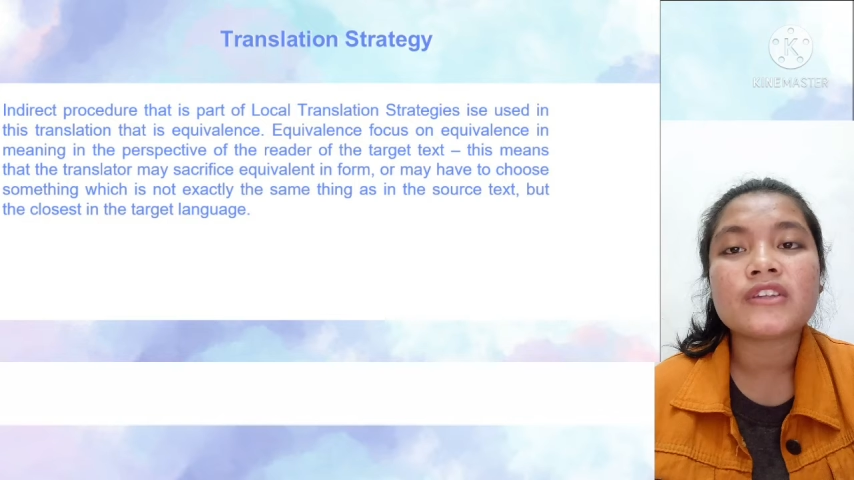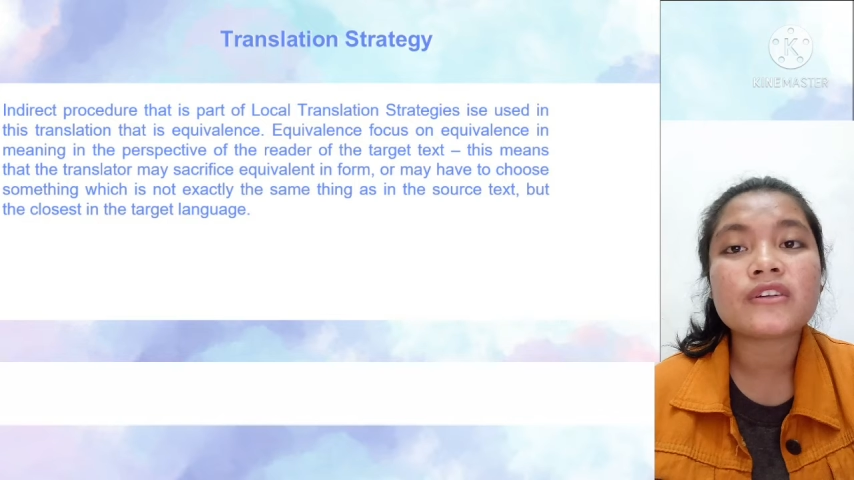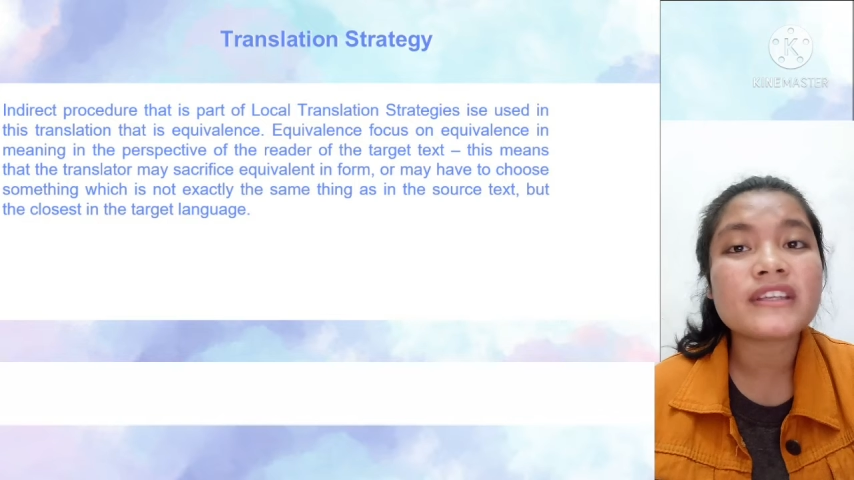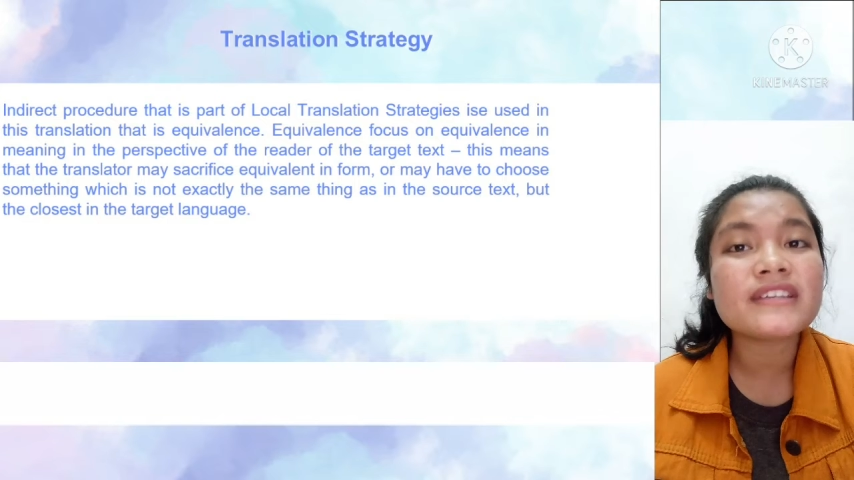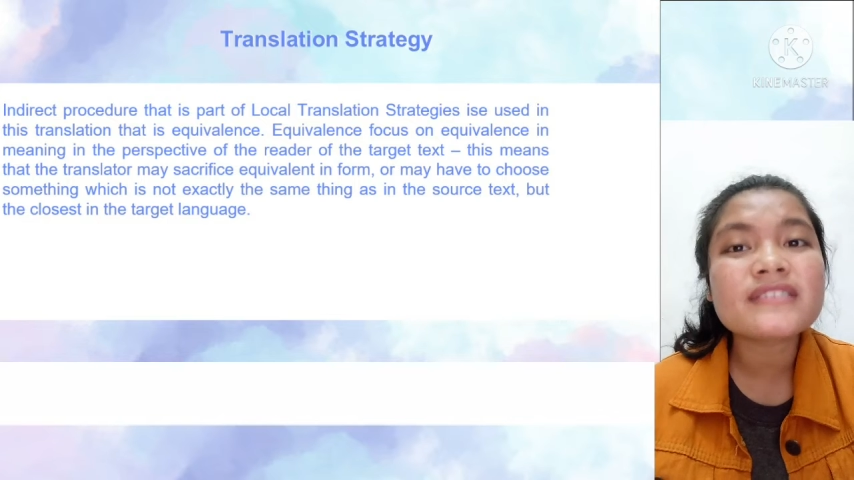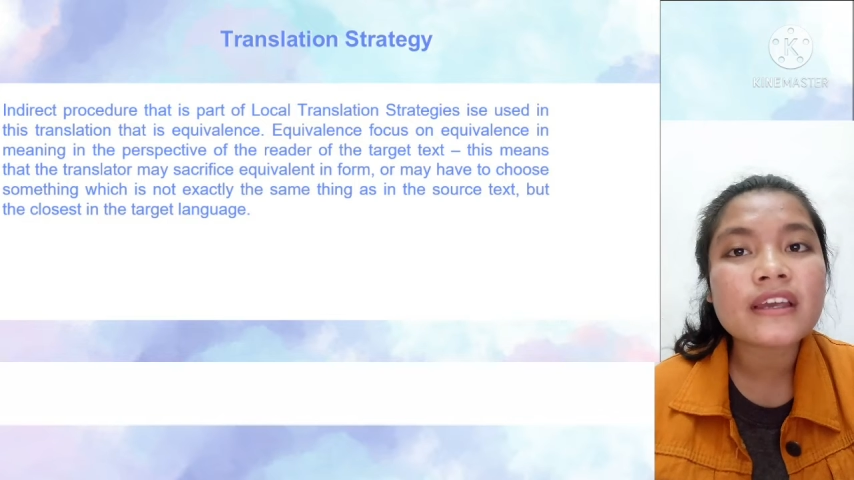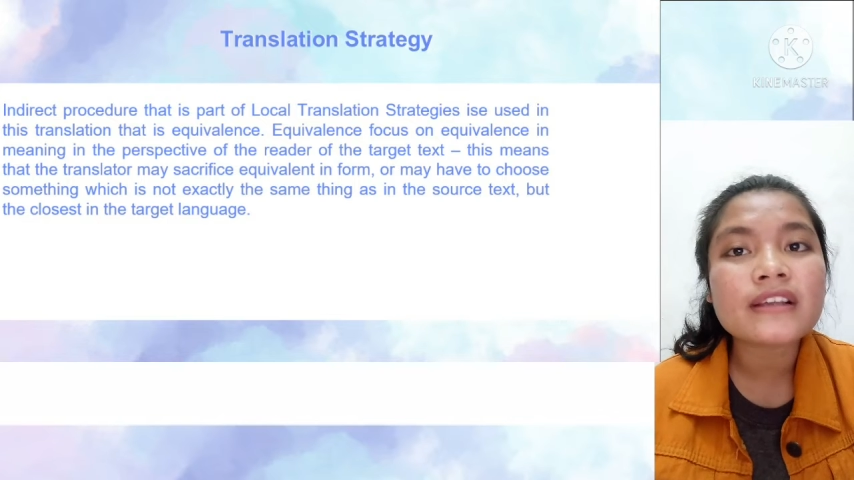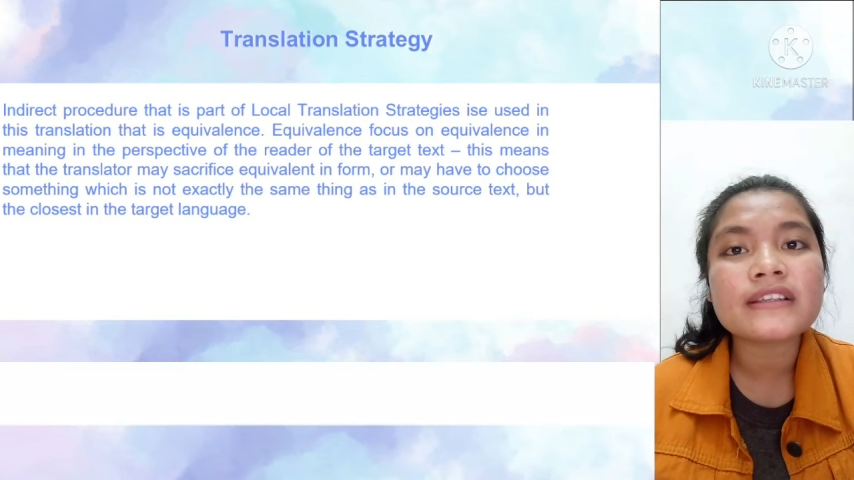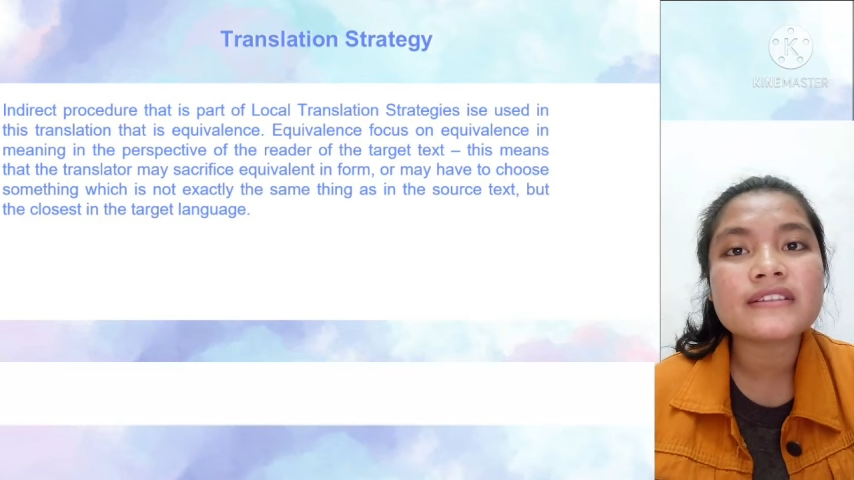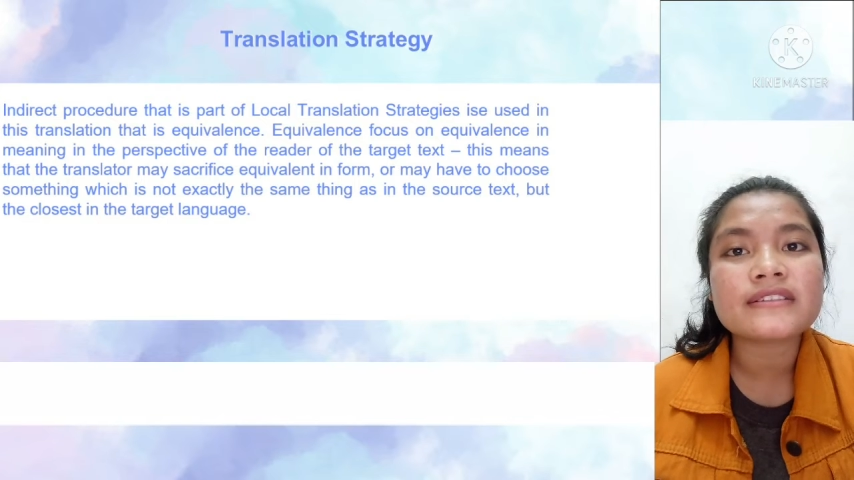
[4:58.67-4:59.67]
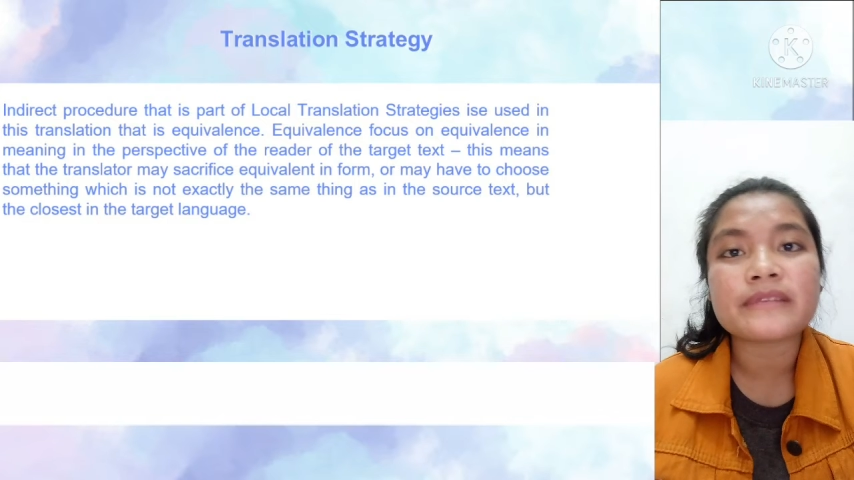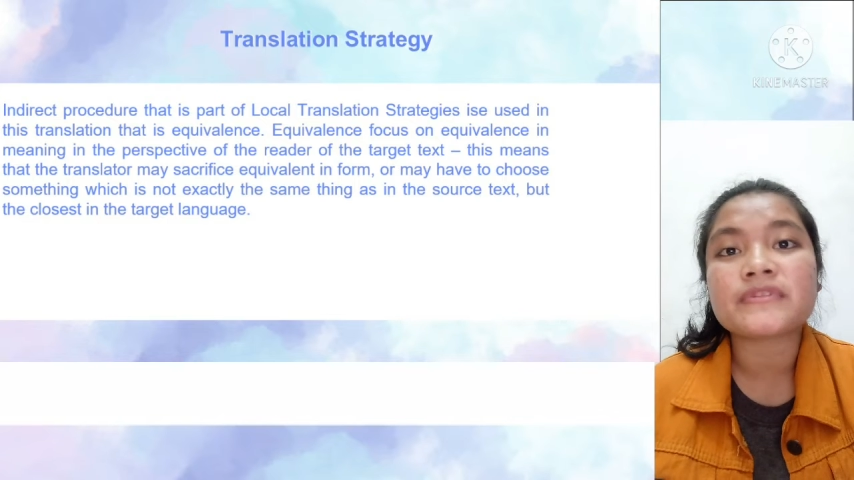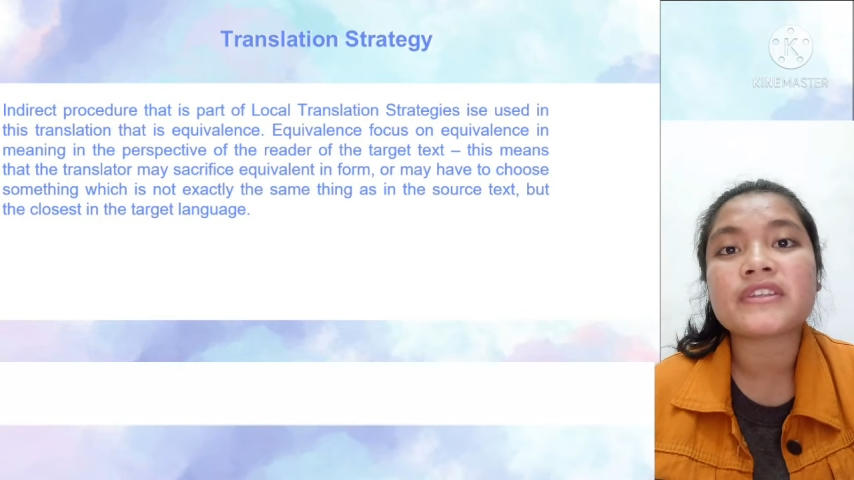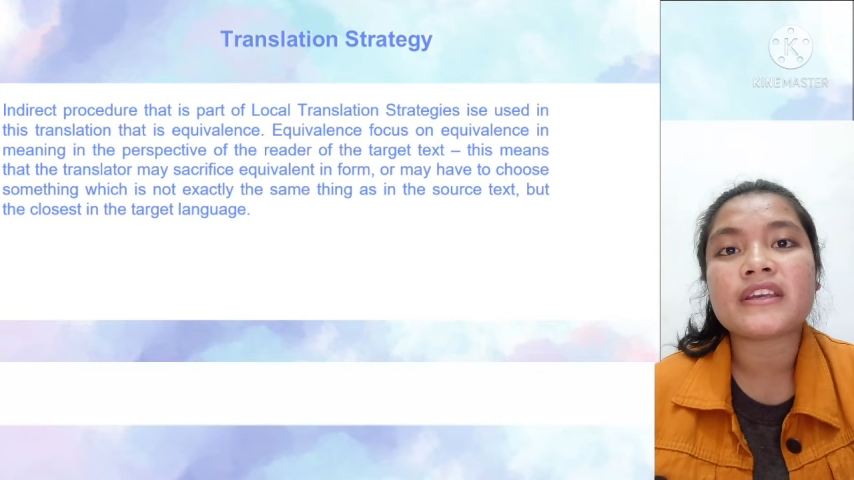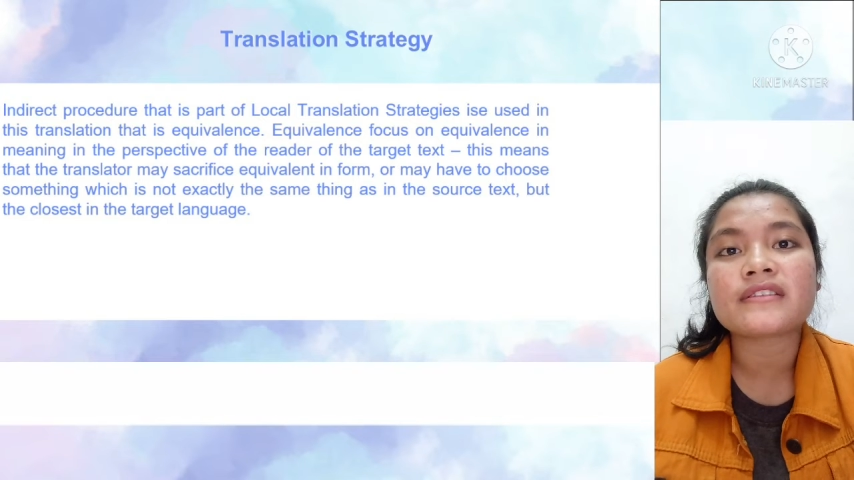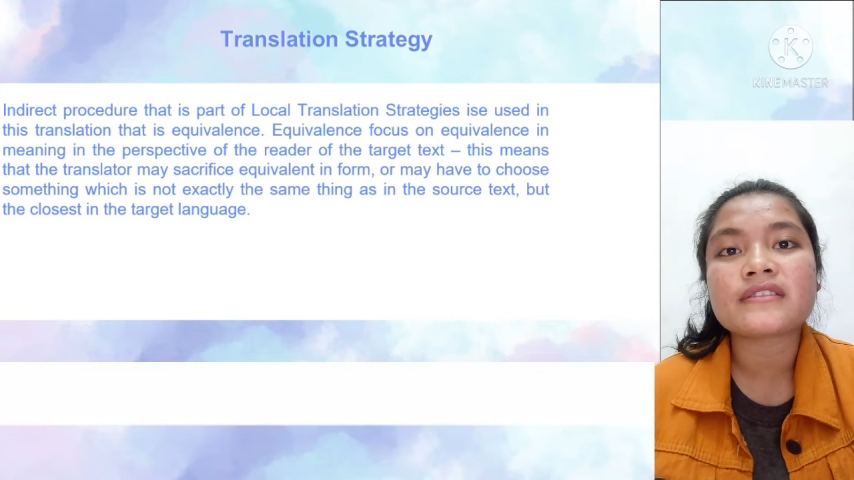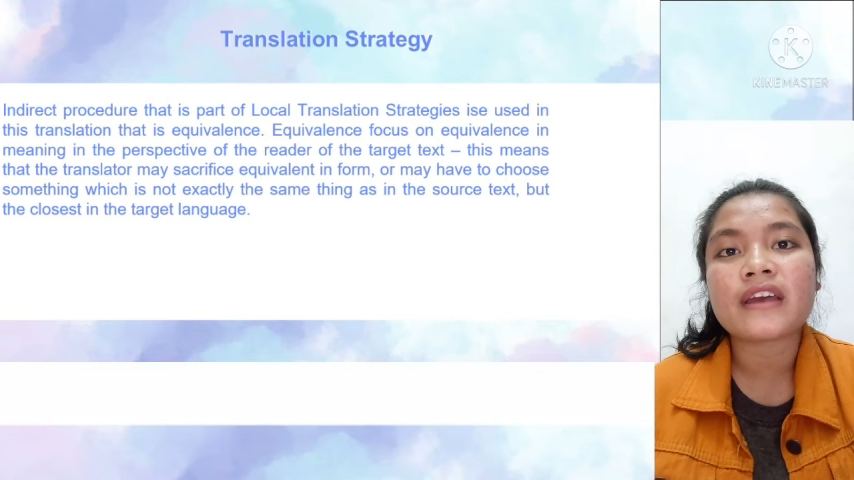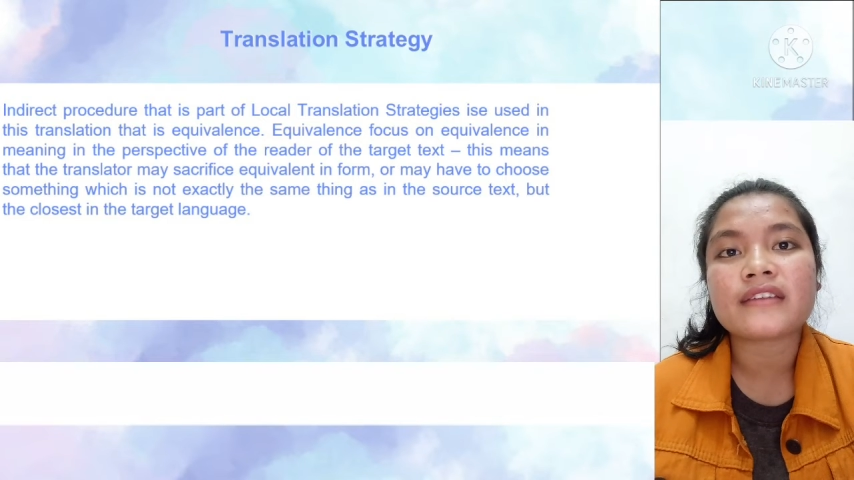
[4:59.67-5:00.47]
not exactly the same things